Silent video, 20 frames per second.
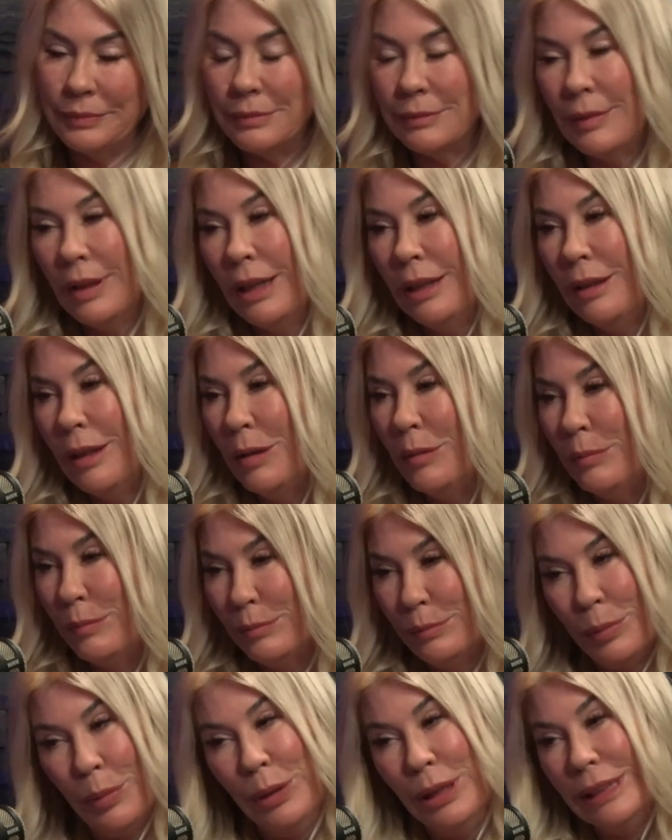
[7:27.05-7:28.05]
I thought,
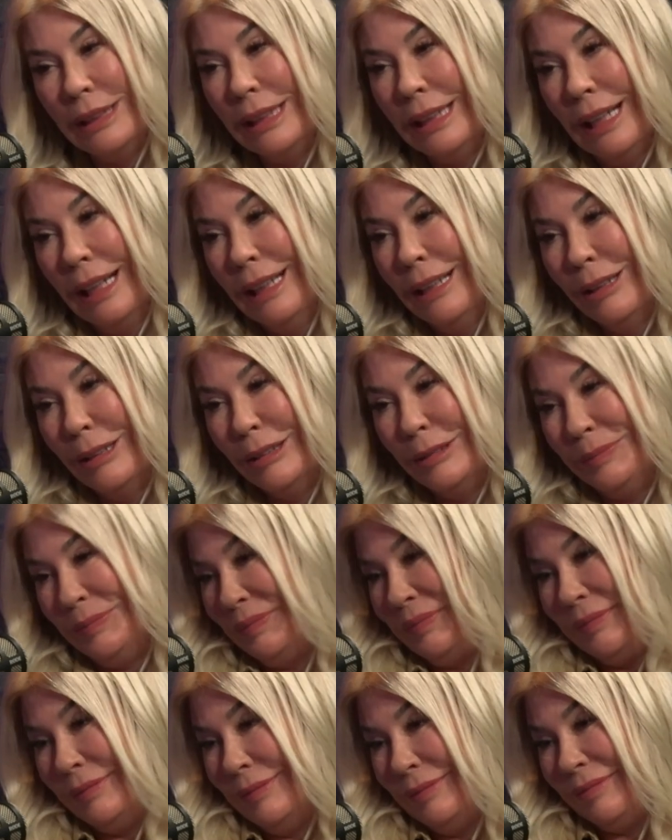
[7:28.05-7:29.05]
Boise, Idaho?
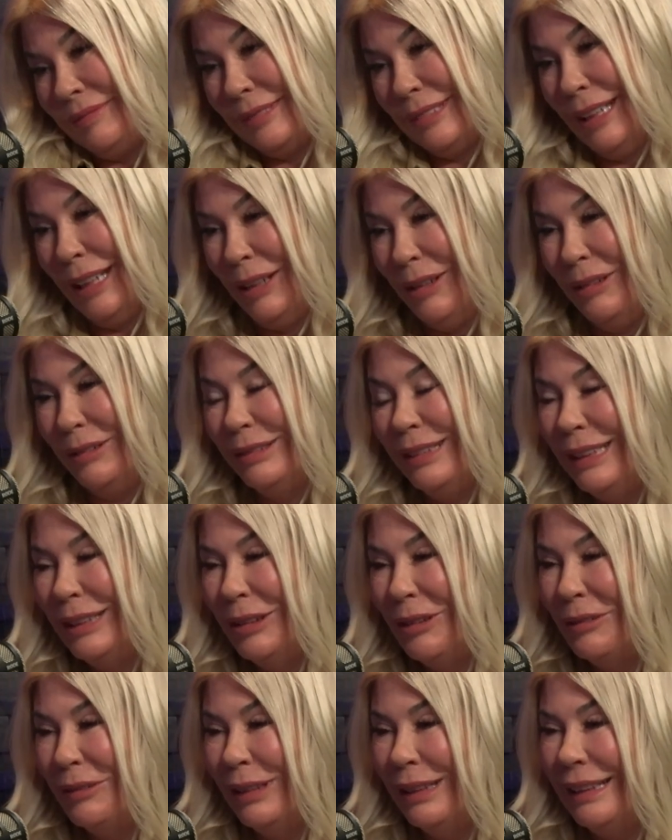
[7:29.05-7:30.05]
Oh, you
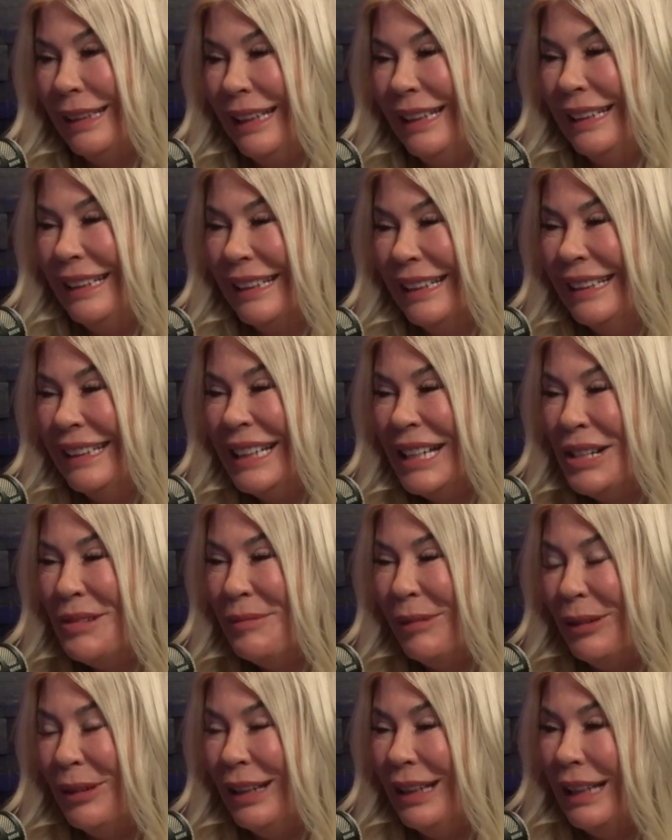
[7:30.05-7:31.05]
don't really,
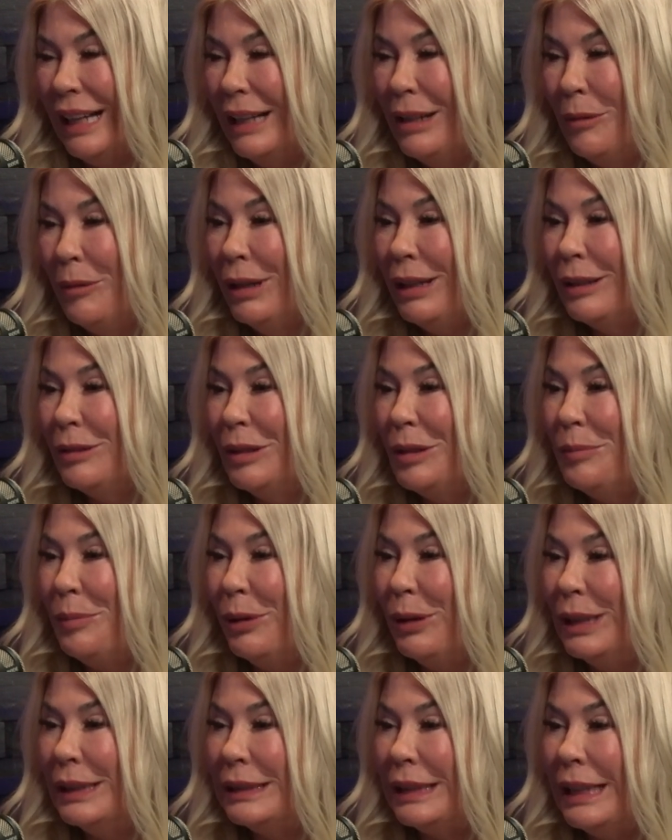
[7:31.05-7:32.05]
I don't want to go to
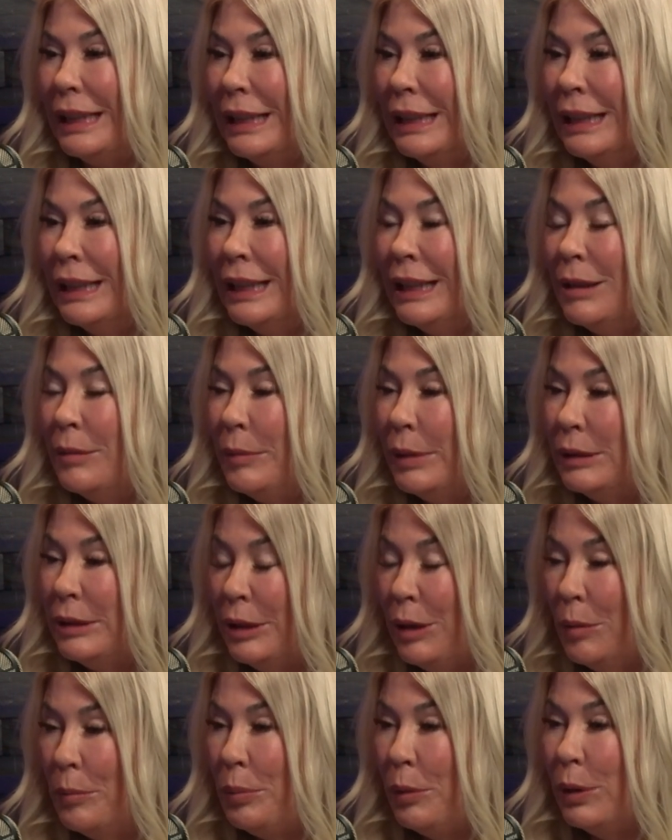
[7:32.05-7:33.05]
Boise. But,
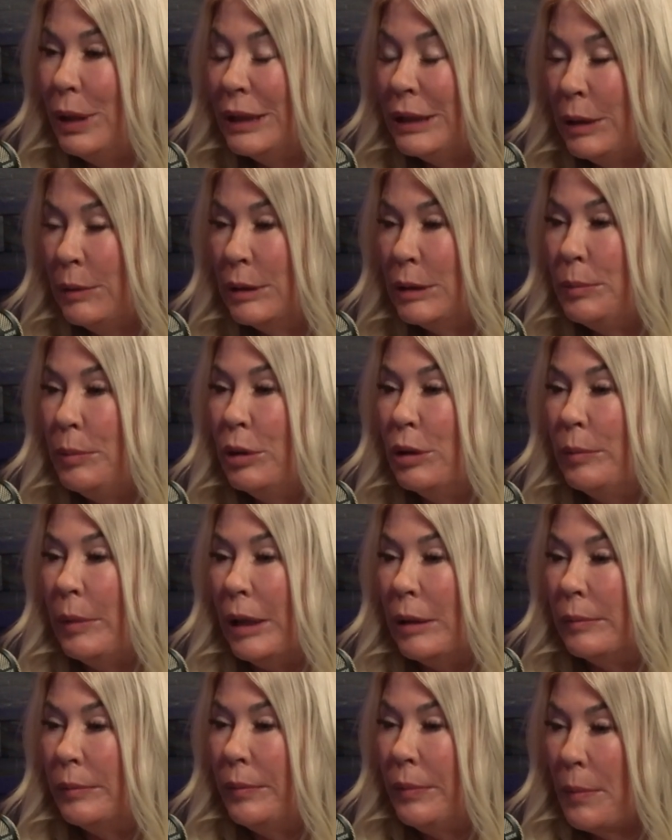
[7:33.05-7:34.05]
Boise was
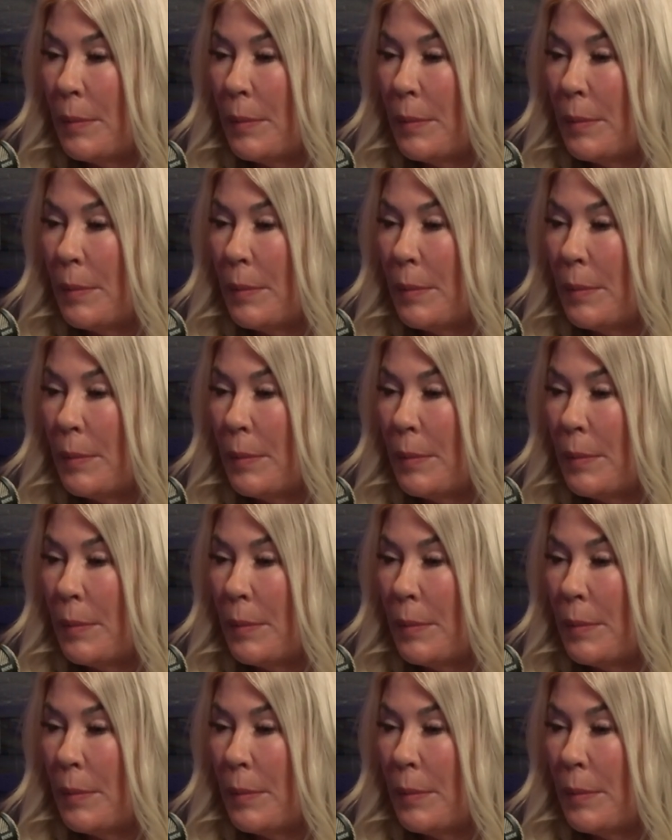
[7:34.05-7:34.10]
booming.